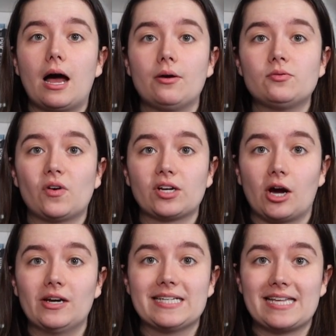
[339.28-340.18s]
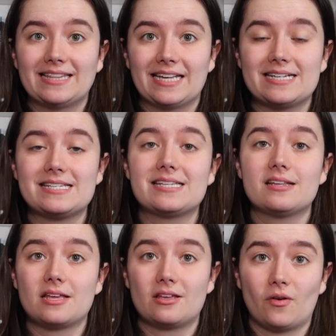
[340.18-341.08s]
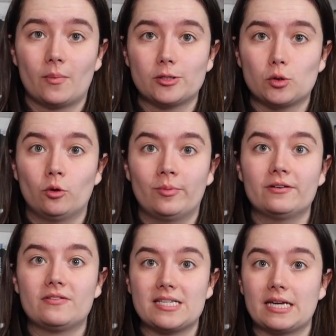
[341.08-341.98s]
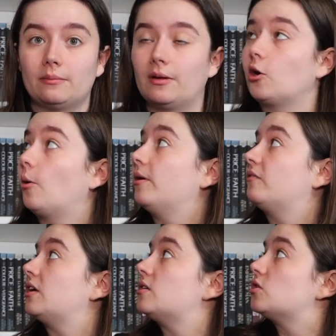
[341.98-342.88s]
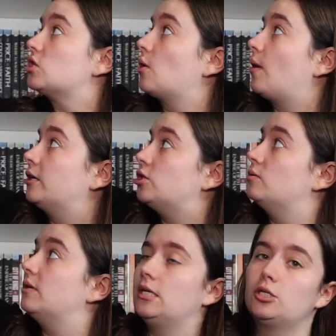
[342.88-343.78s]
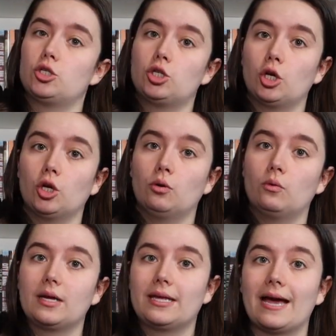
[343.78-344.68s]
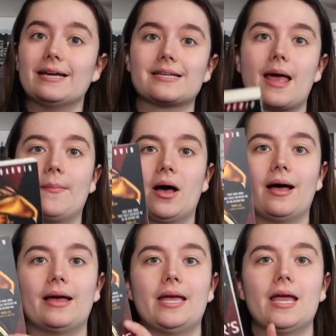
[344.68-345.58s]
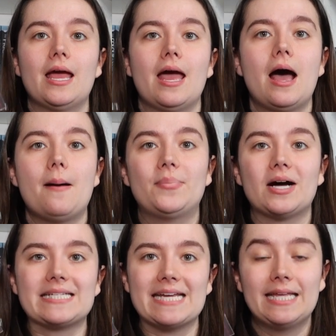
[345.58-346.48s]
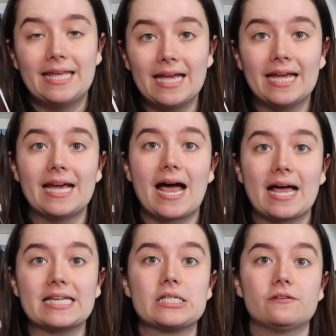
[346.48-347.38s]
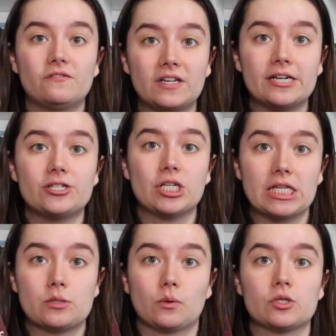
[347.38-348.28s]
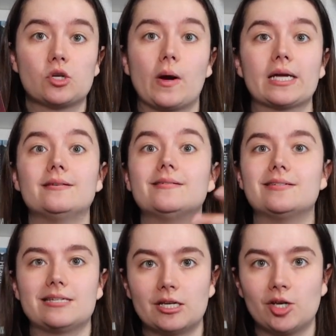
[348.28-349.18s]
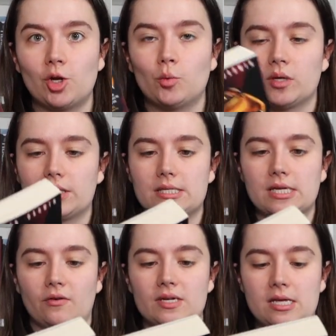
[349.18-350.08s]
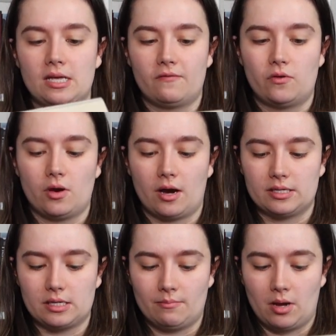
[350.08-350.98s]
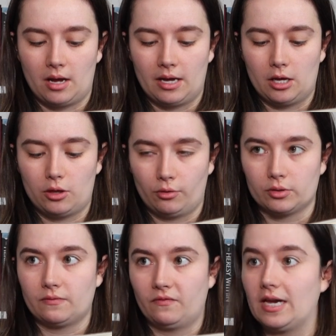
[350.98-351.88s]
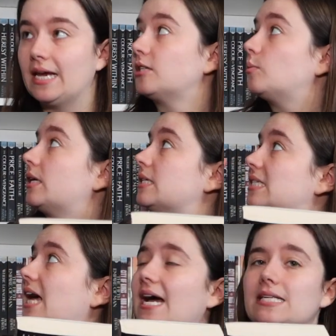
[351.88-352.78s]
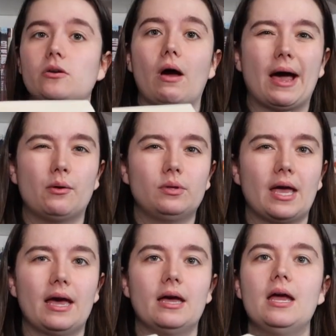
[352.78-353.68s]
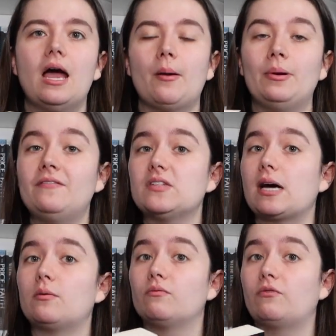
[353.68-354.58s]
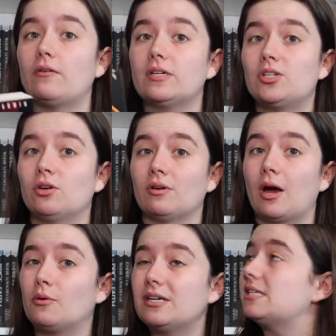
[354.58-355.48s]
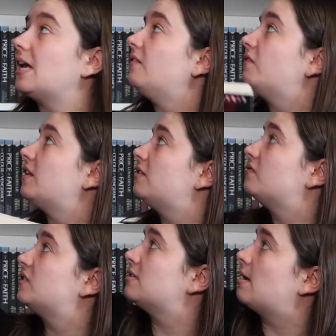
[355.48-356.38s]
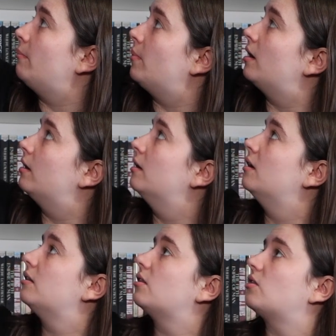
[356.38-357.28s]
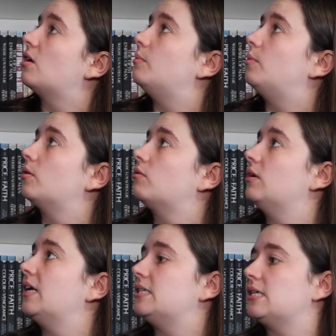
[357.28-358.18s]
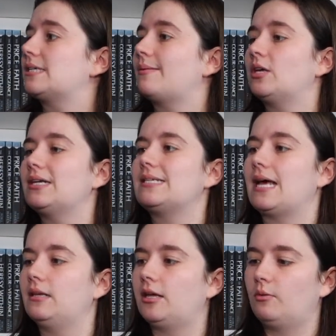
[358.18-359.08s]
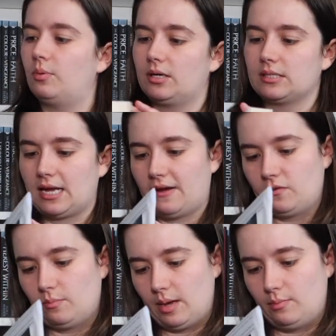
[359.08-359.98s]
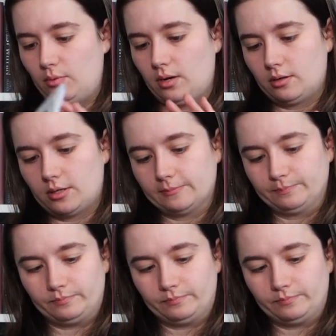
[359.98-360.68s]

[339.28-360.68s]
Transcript: I was very kindly sent this. Thank you very much, Orbit, for sending me a copy of this. So I do need to get my butt in gear and finish this one so I can continue with the series and give you guys my thoughts and feelings because that is not out yet. I believe it's out very soon. I want to say 5th of December the third book releases. I'm going to tell you because I have the paperwork.